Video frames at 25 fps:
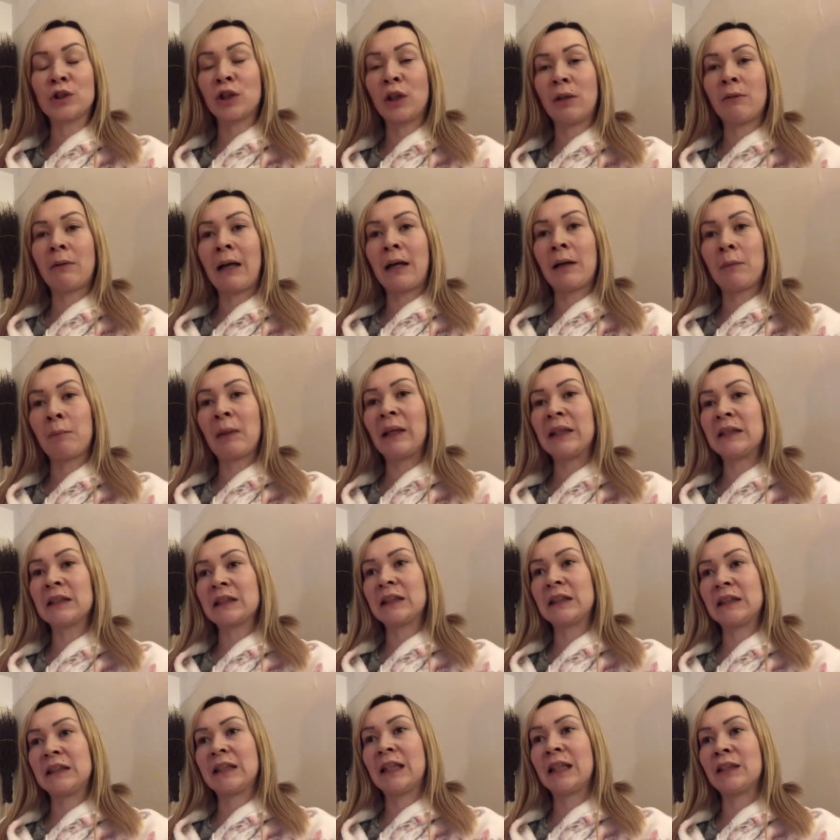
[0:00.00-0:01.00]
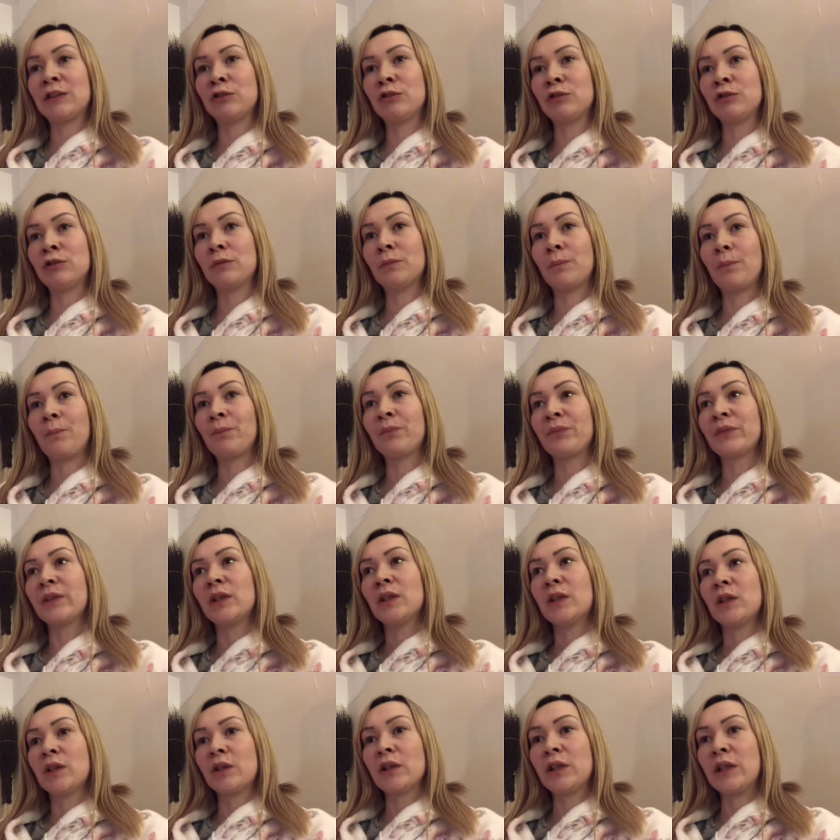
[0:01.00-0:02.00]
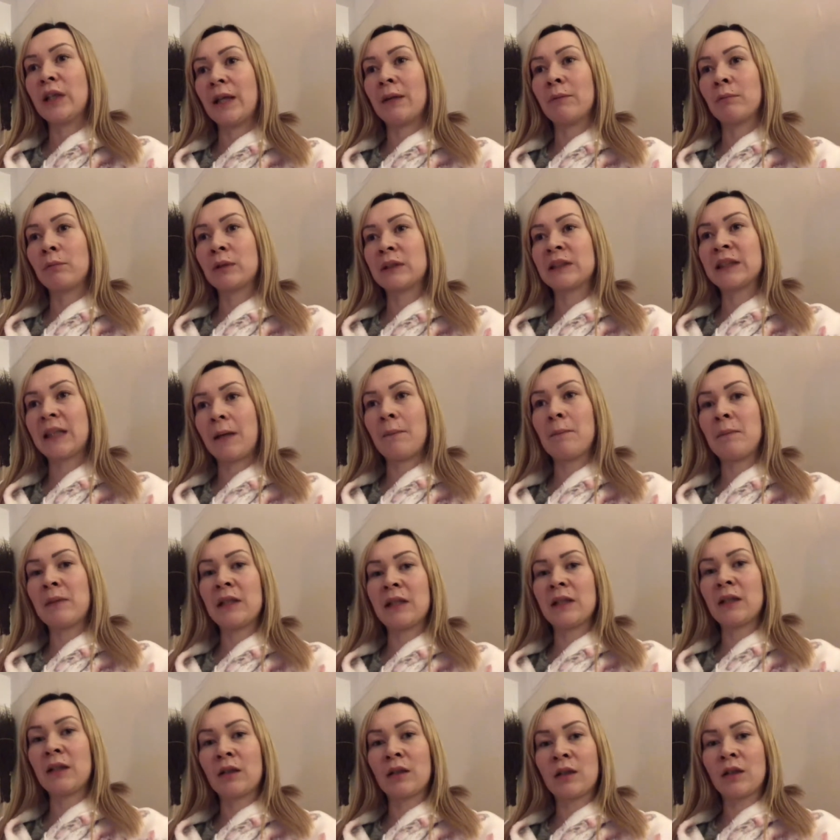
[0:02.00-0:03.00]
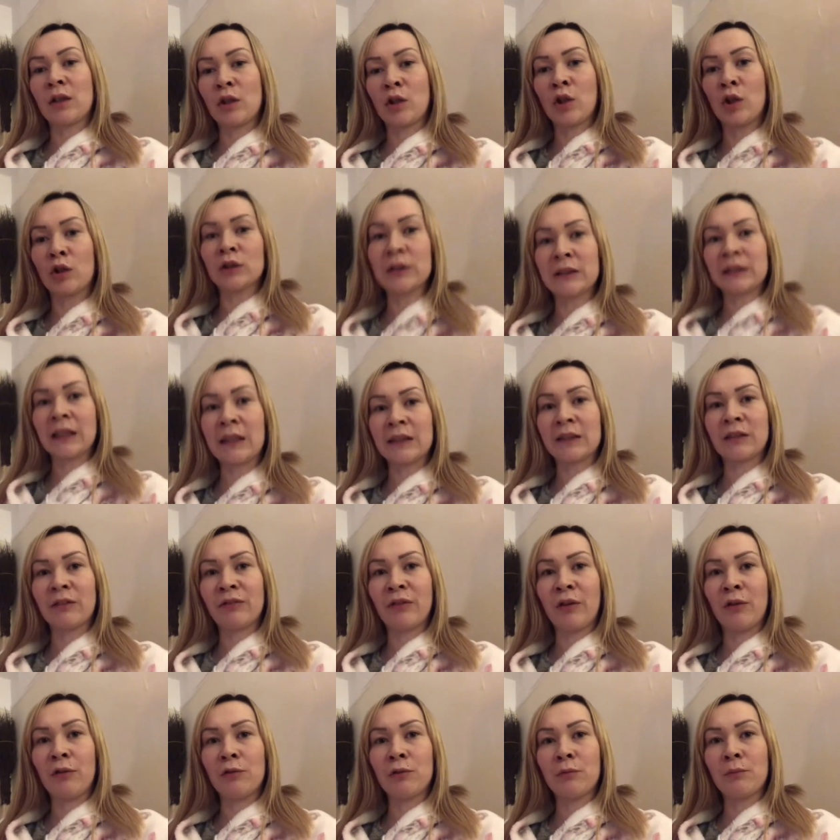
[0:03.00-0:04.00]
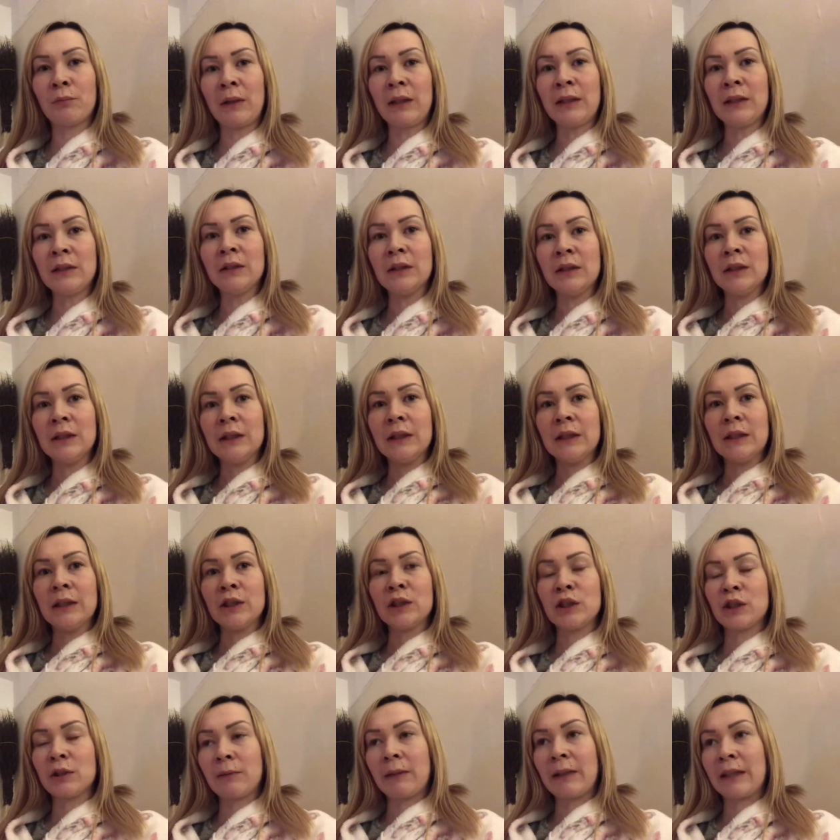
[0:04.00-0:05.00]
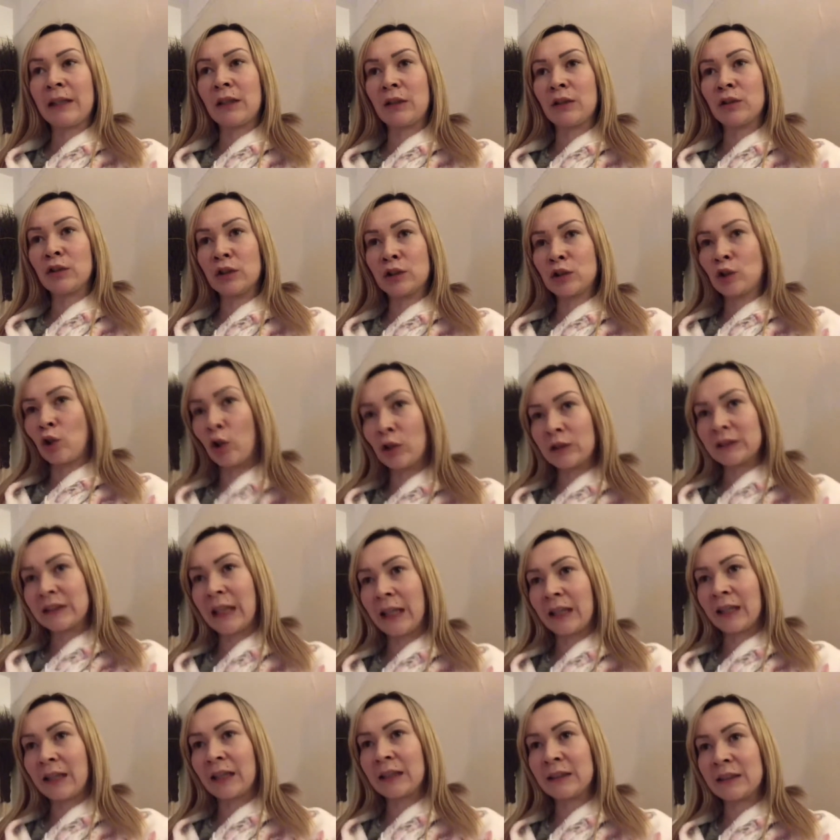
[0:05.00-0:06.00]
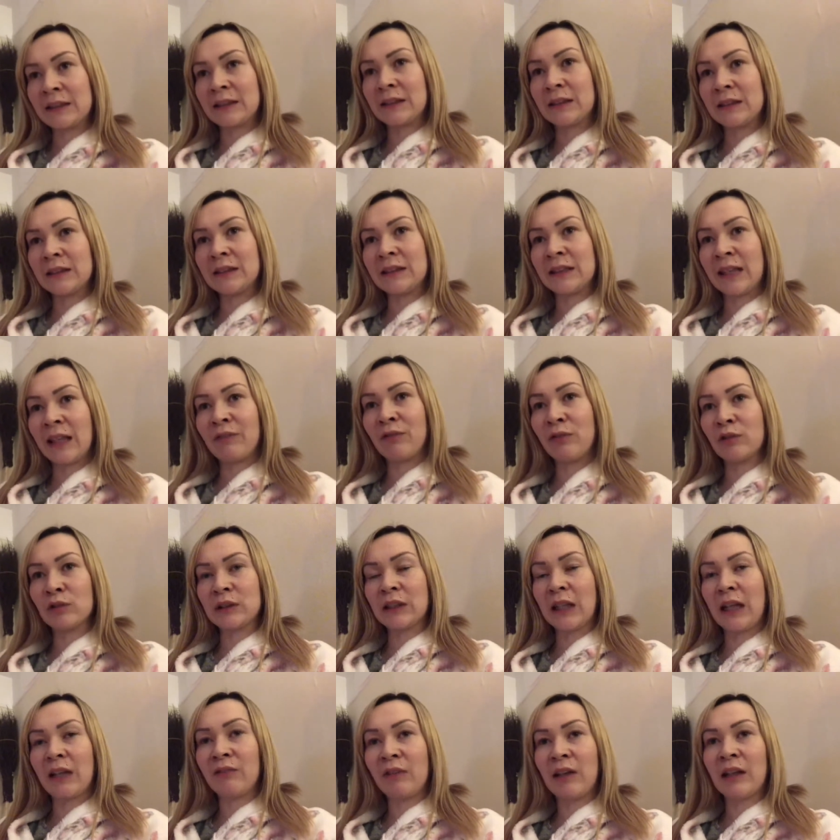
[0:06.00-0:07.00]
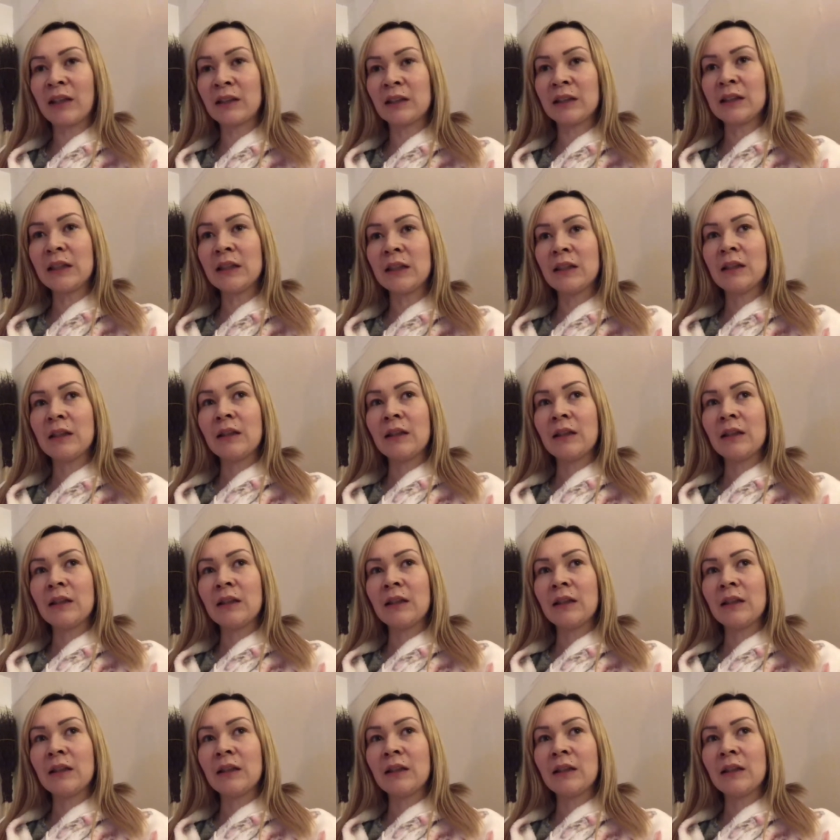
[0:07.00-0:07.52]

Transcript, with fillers: So I basically said to them, you know, send me the contact, the phone number, so I can contact that ZAFUL directly.